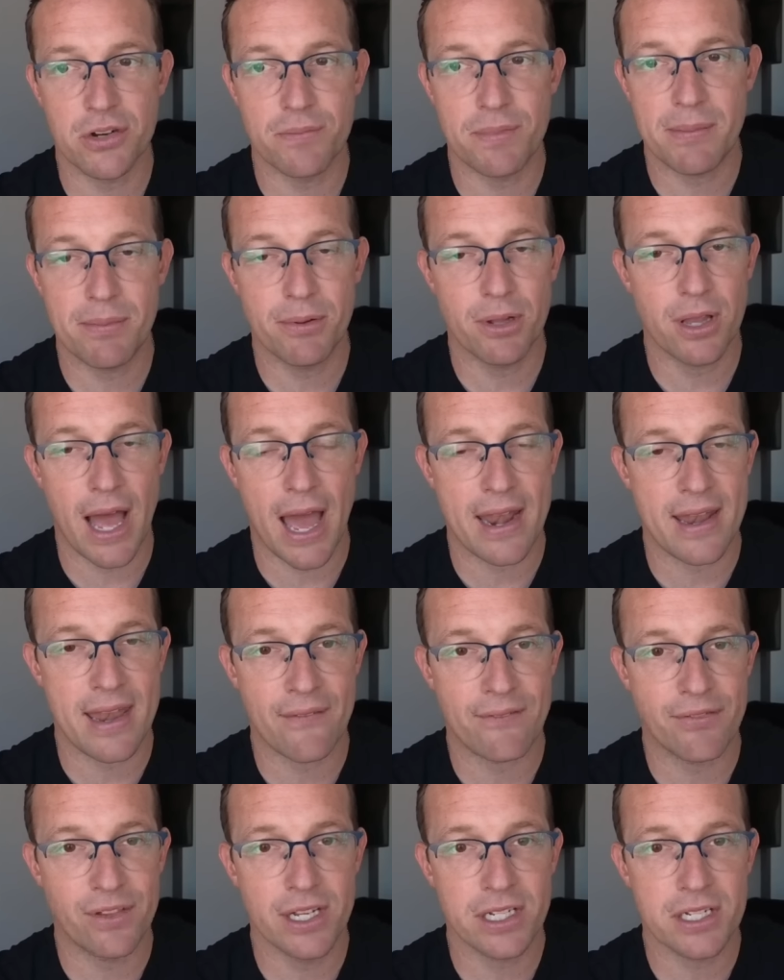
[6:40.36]
of people at
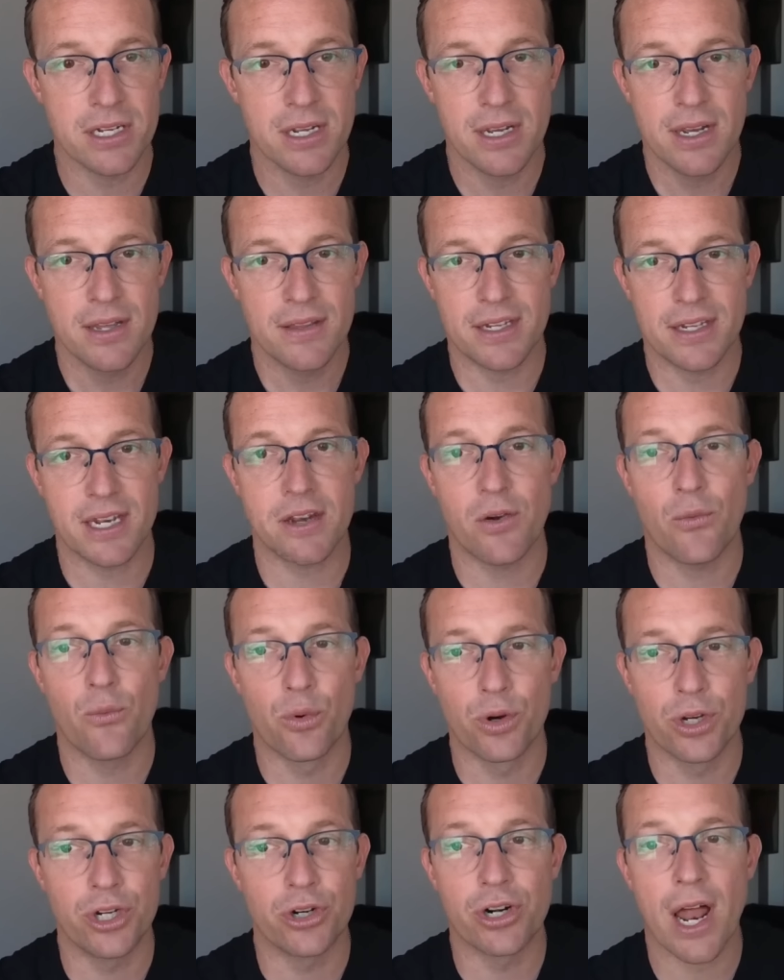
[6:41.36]
Netflix that said,
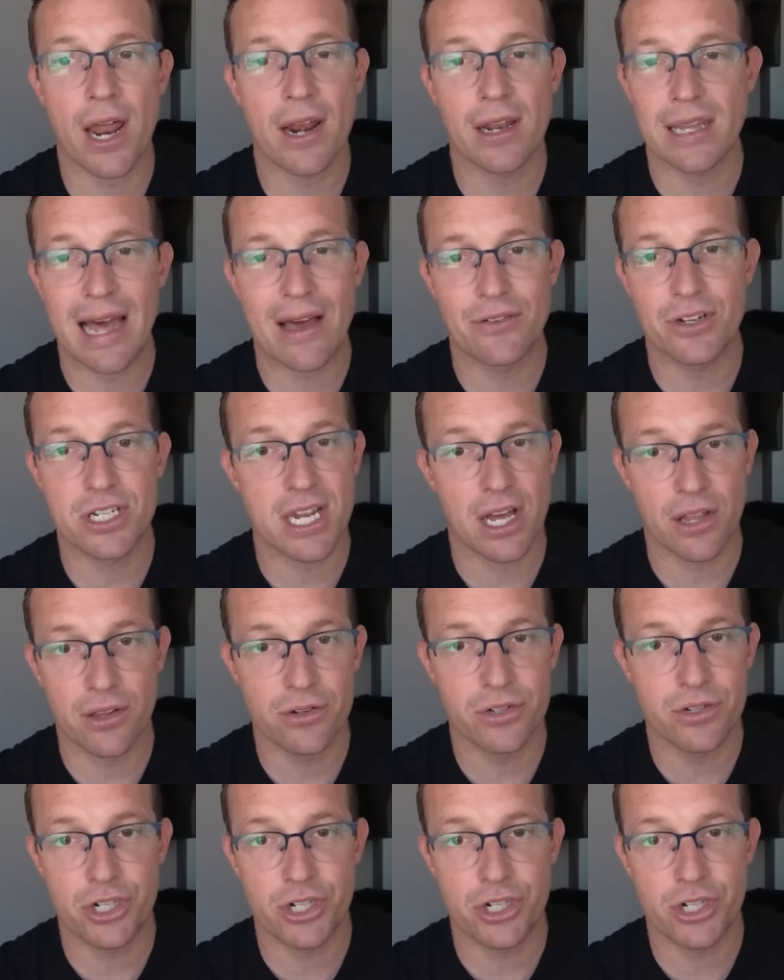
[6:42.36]
you're not allowed to tell those